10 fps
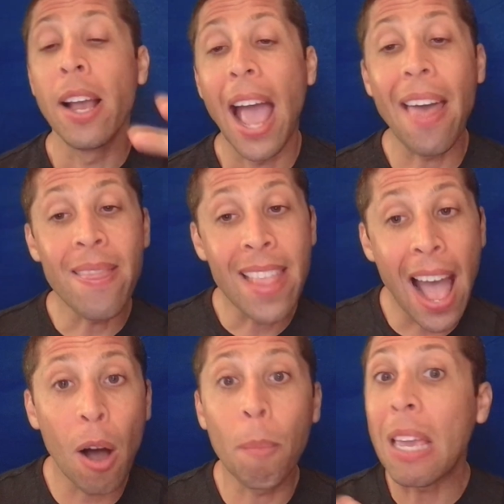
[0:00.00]
And
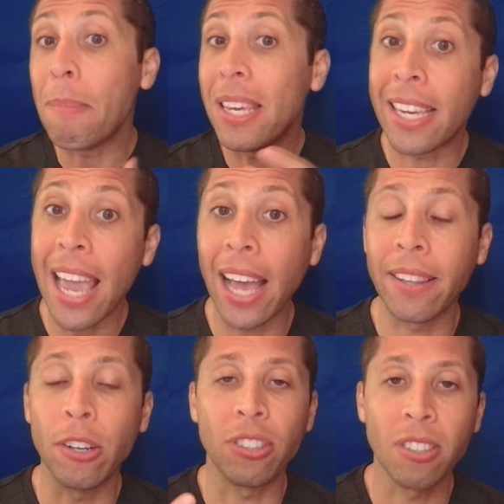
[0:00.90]
now maybe again,
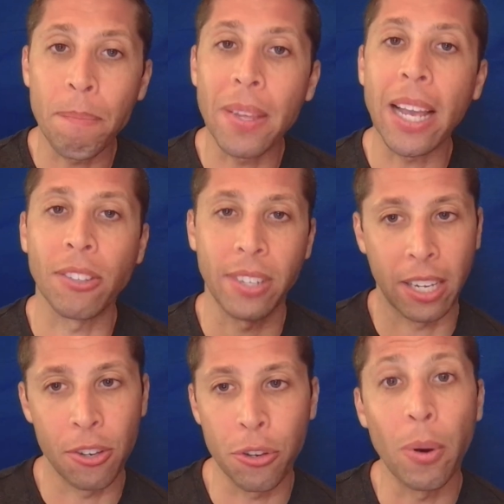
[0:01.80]
there's something else I
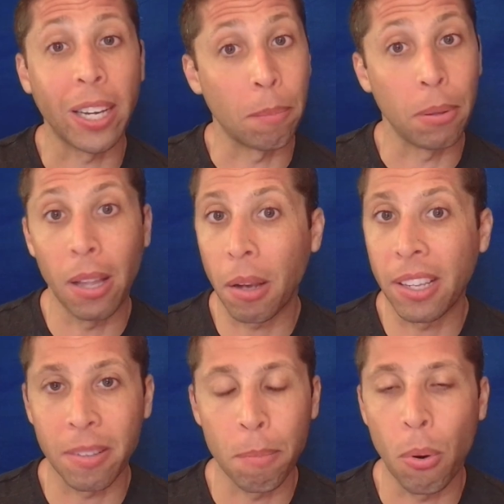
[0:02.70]
can do. I can plug in
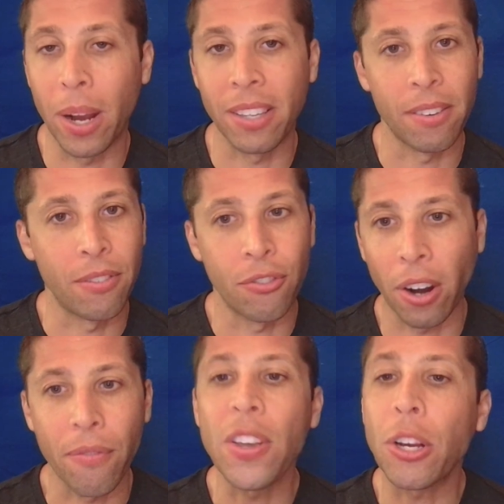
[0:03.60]
some points and try
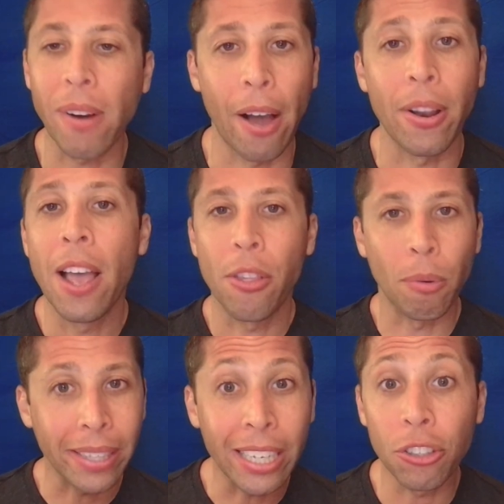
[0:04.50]
to figure out the
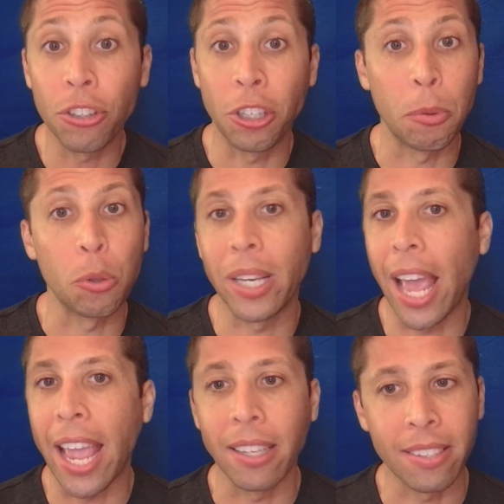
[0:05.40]
relationship between
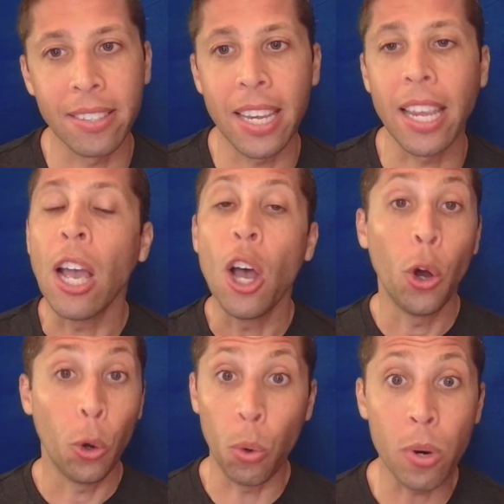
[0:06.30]
A and C
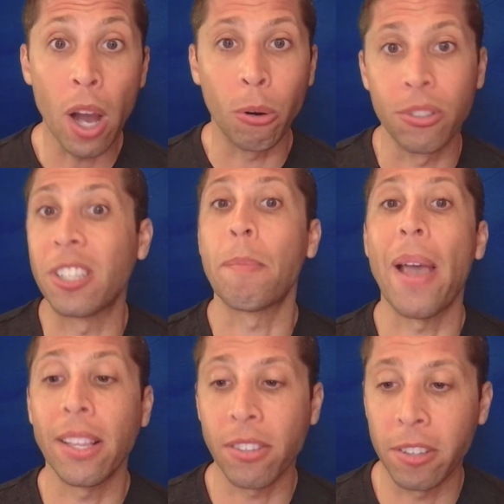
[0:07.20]
who knows? It
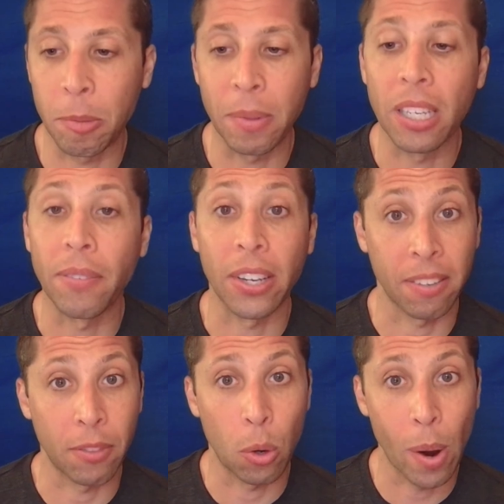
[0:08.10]
depends on the specifics of
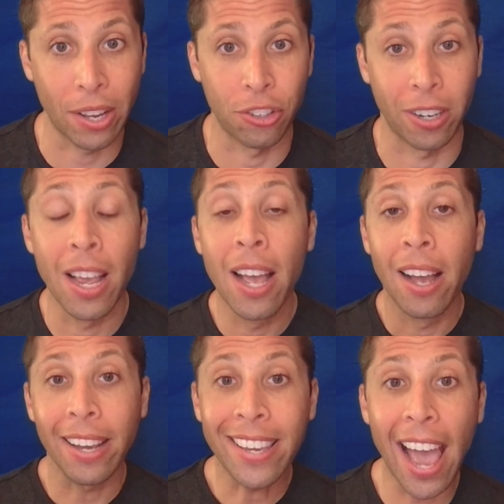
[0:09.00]
the question.
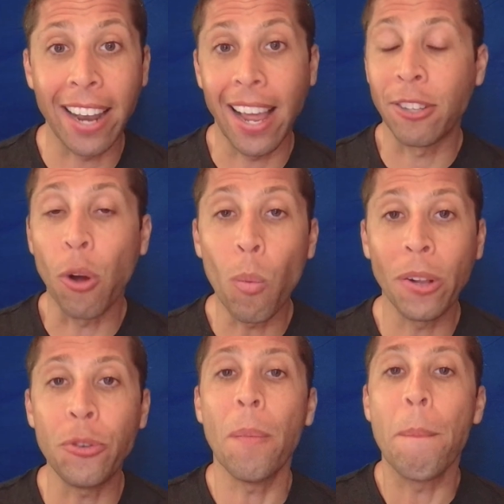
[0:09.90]
Again, I don't want
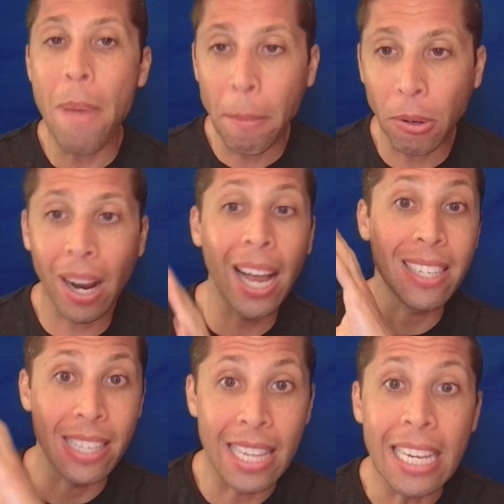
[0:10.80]
you to
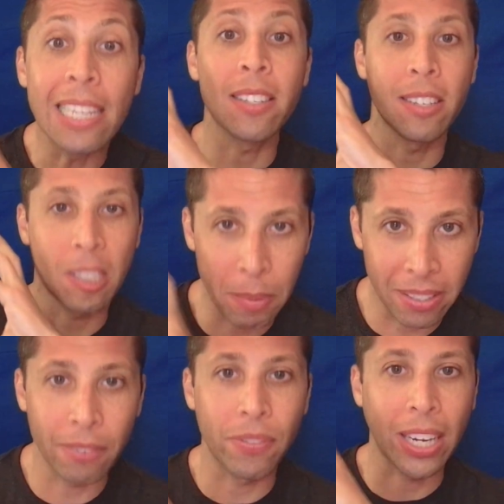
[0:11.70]
memorize these
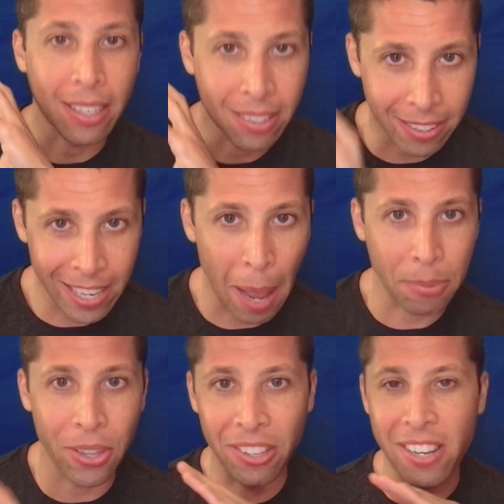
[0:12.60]
specific steps.
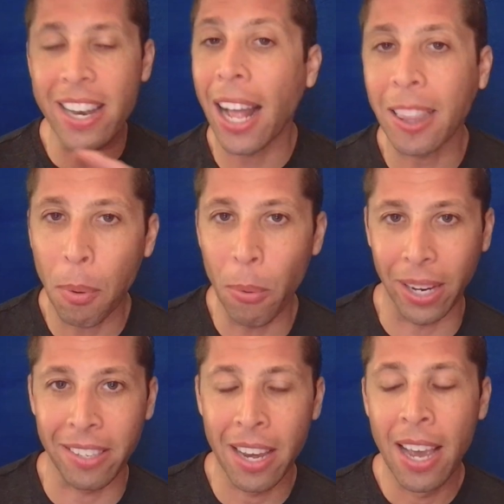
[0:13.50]
That is not the
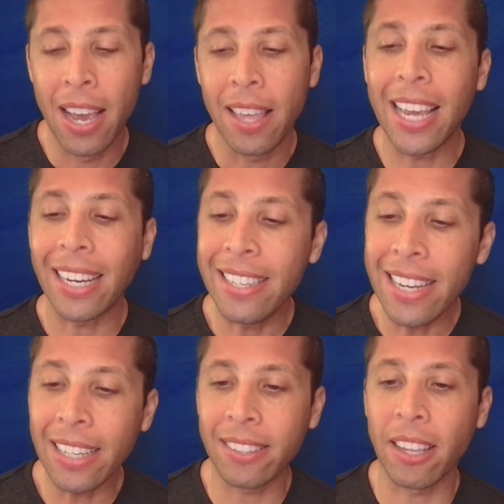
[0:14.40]
point. The
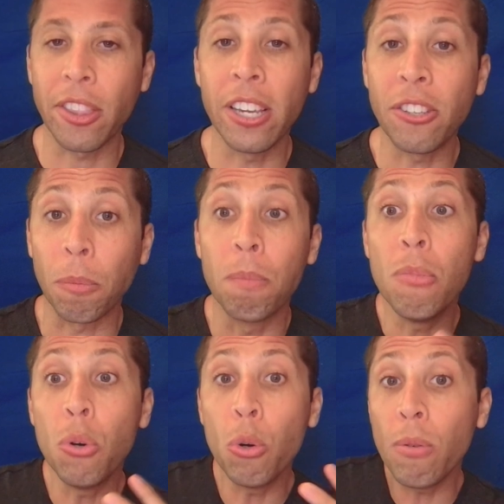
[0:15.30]
idea is that these are
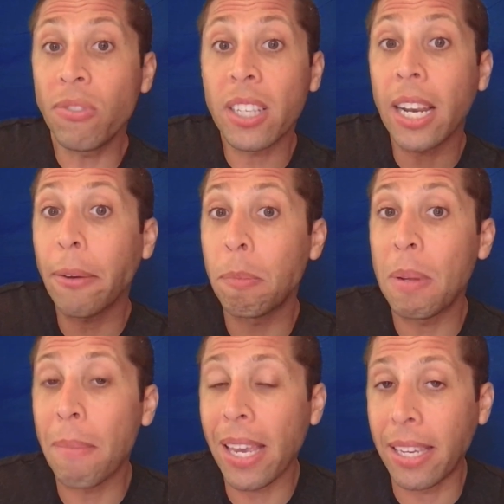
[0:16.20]
moves that I would be
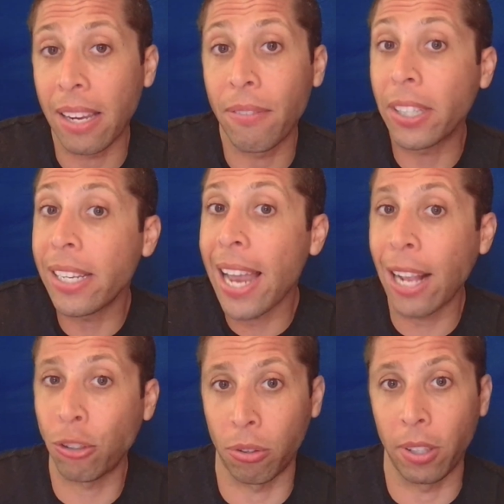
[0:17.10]
making very
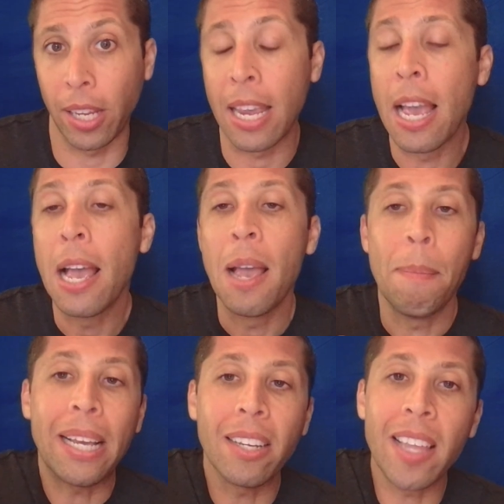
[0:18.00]
naturally
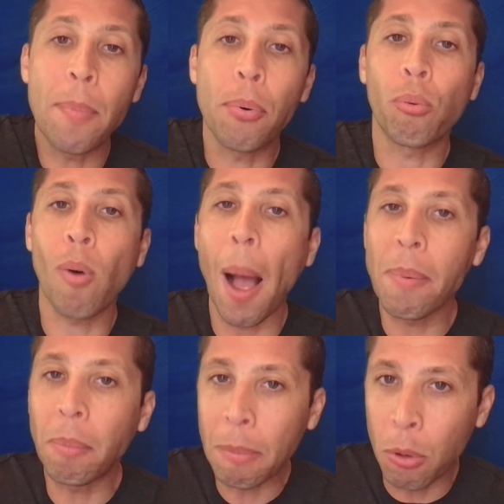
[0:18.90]
because they
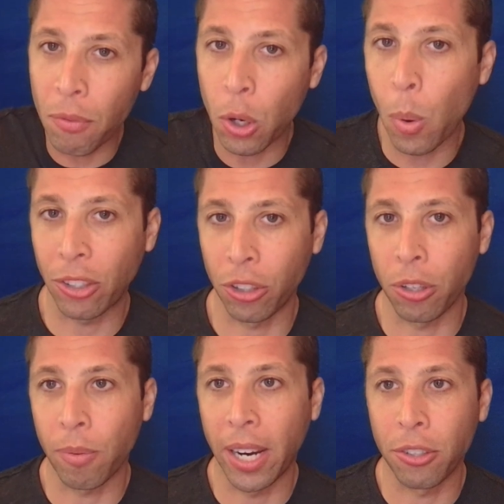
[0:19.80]
probably move the question in the
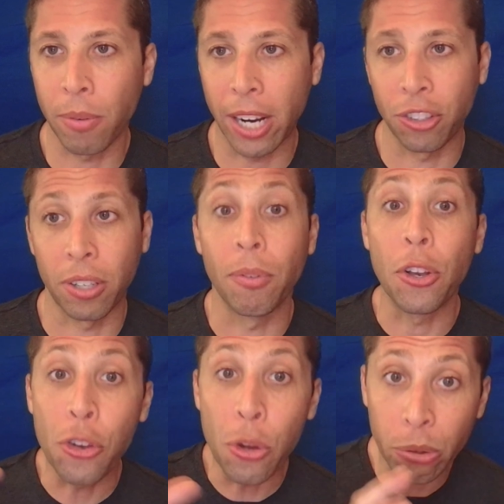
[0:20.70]
right direction,
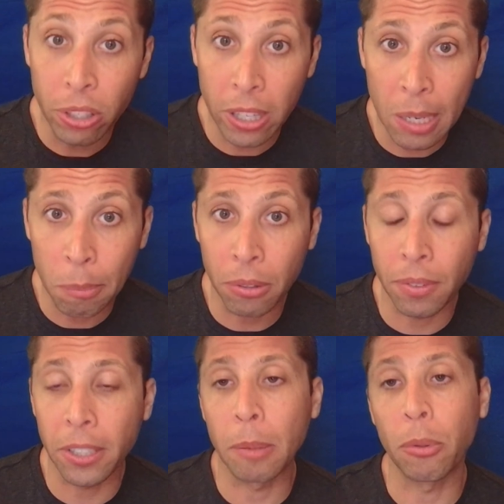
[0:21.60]
reducing the number of
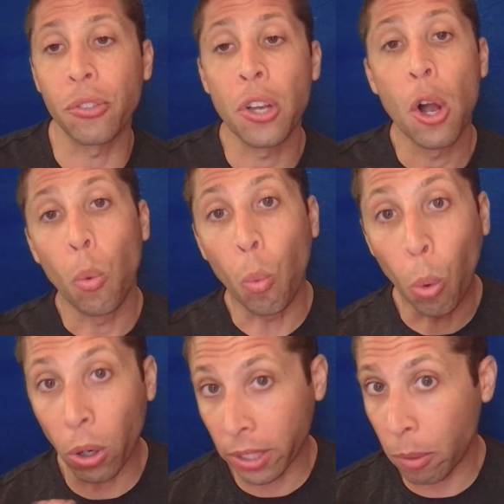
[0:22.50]
variables,
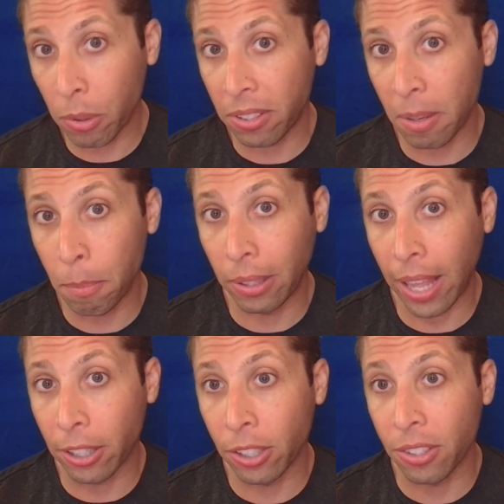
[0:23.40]
working with simple
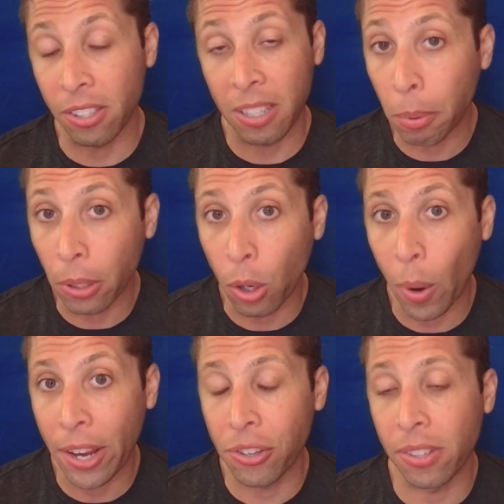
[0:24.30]
letters and simple
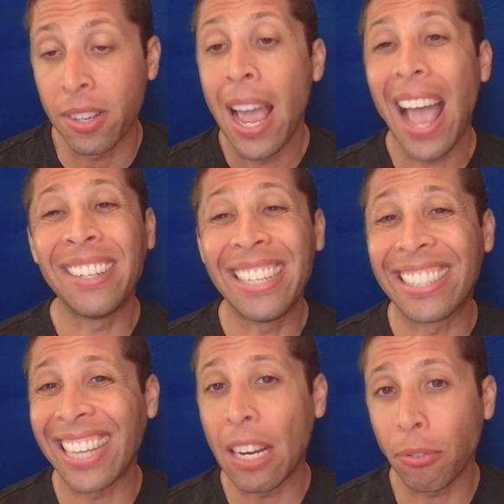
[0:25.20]
equations, and
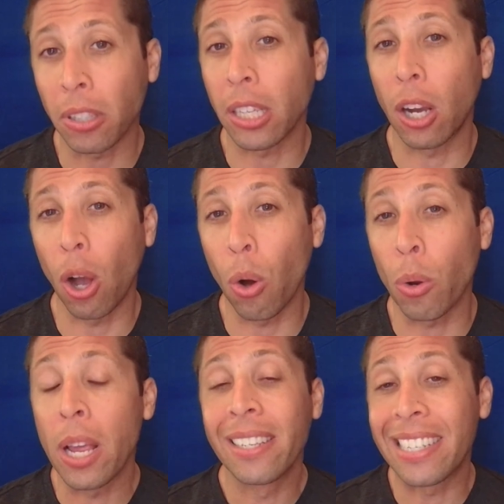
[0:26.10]
deciphering the
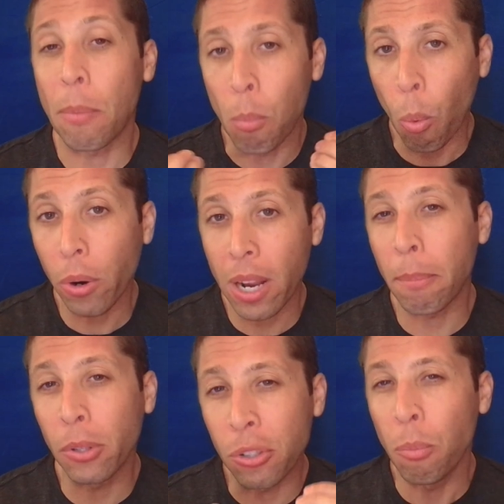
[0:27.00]
code to get more
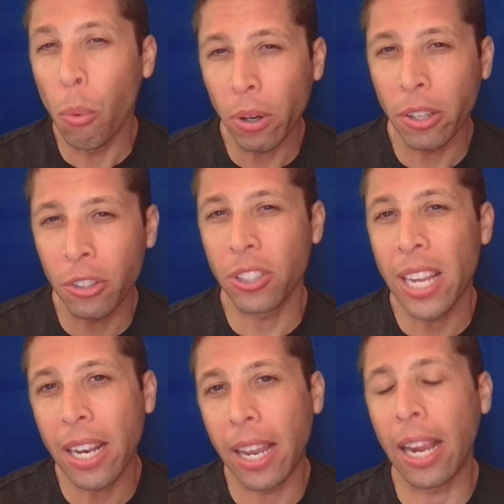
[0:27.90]
numbers, more
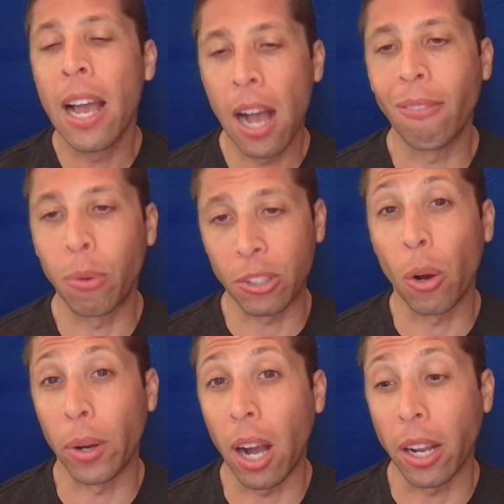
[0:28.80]
understanding of what's
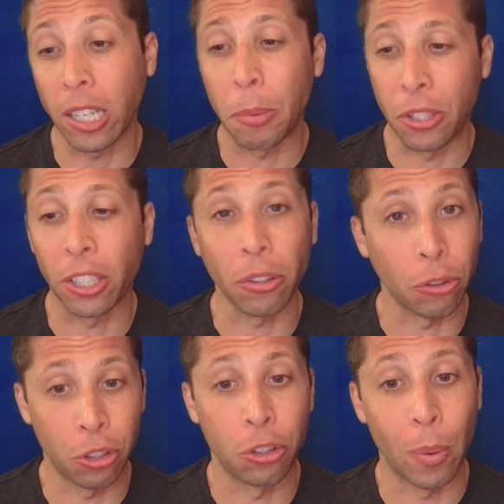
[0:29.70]
going on in a particular
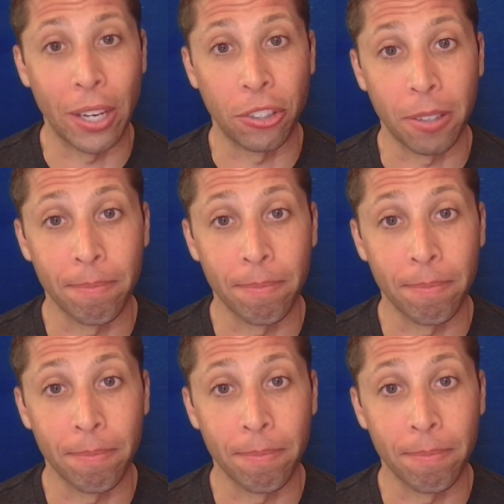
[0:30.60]
situation.